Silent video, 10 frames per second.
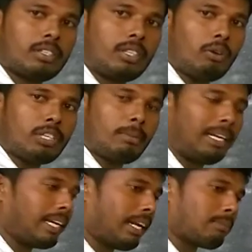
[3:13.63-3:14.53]
1000
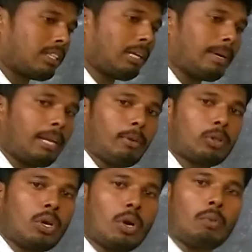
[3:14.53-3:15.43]
milligrams is very good.
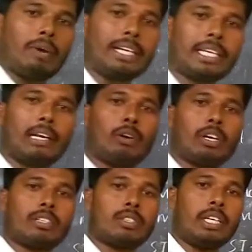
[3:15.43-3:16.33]
1
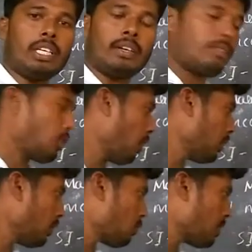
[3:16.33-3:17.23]
kilogram, sorry,
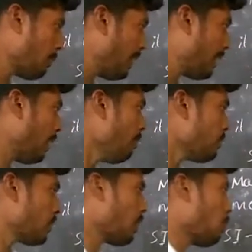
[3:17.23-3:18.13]
not 1000
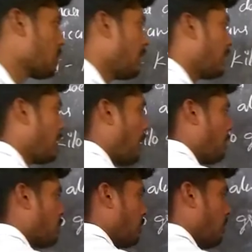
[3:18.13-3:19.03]
milligram, 1000
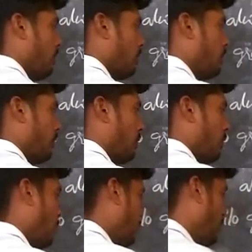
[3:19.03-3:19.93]
grams.
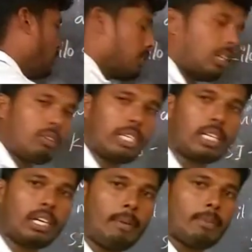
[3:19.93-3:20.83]

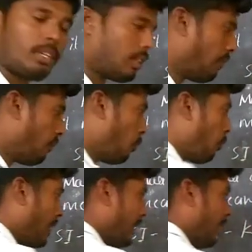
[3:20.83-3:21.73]
1000 grams. Therefore,
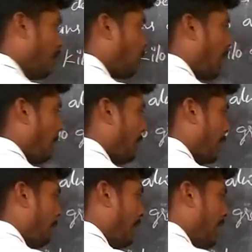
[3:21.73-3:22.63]
1 kilogram
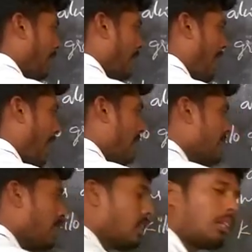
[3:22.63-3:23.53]
can be written as
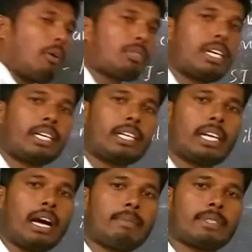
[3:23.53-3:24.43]
1000
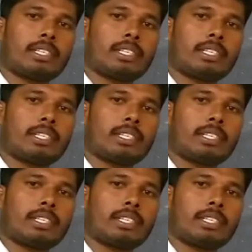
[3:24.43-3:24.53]
grams.